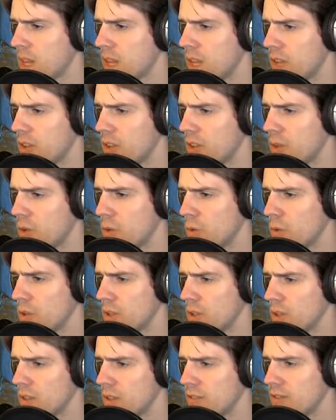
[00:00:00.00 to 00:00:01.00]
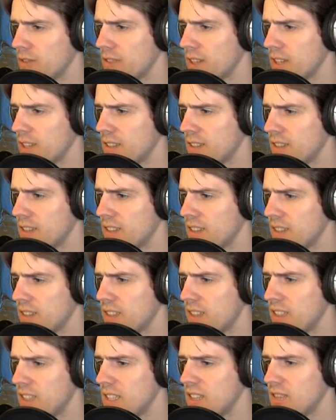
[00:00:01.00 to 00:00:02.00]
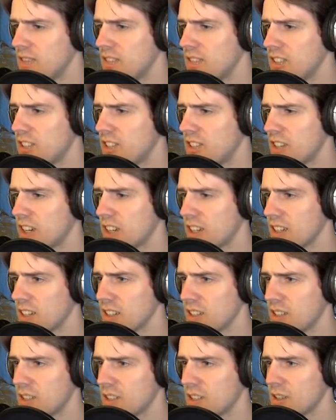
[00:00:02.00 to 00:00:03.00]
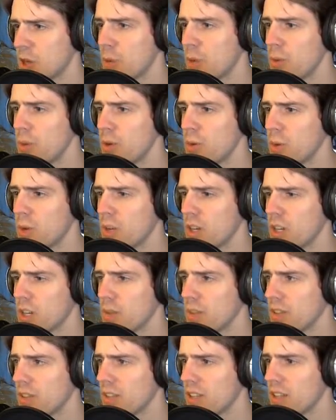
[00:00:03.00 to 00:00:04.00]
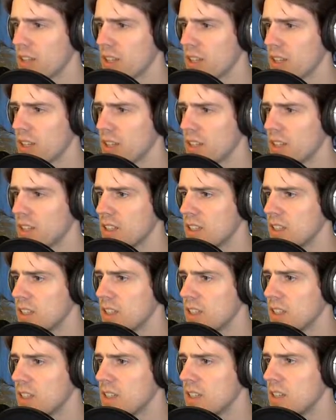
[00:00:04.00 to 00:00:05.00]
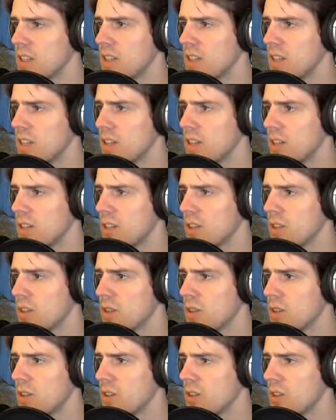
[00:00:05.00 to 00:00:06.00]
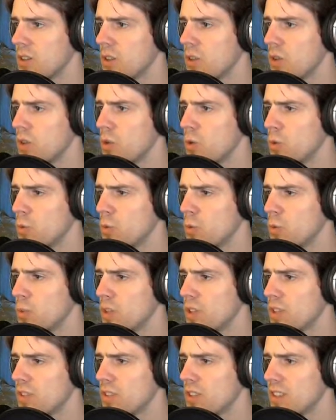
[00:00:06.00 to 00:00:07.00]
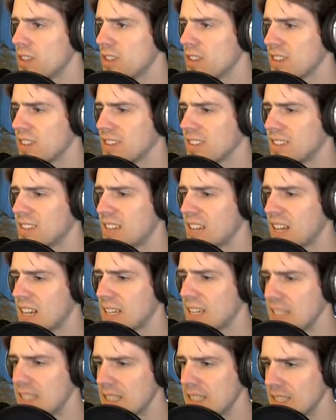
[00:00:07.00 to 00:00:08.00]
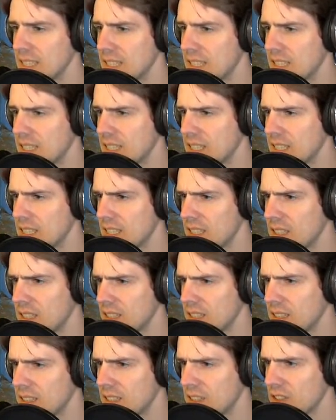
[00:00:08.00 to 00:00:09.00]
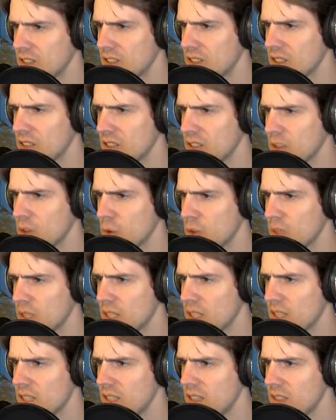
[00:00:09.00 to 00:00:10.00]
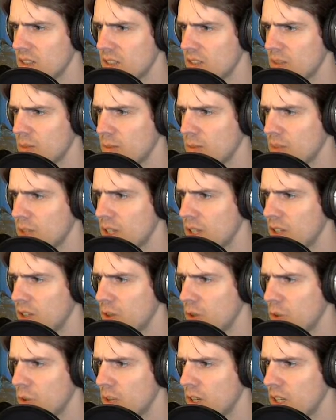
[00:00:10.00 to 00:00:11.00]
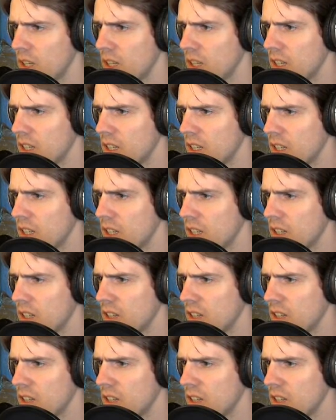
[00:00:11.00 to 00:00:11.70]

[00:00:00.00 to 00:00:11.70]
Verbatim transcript: and you will face the sea of darkness. Open what up exactly? I don't know. You possess the sign squeezed between